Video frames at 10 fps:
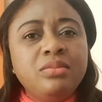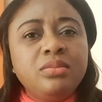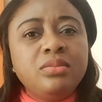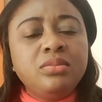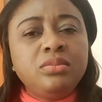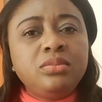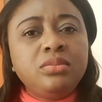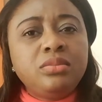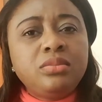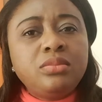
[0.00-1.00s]

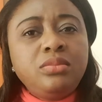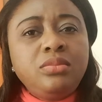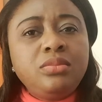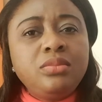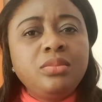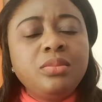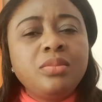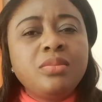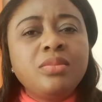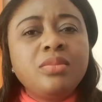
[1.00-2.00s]

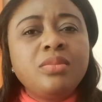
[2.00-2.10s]
(no one is talking)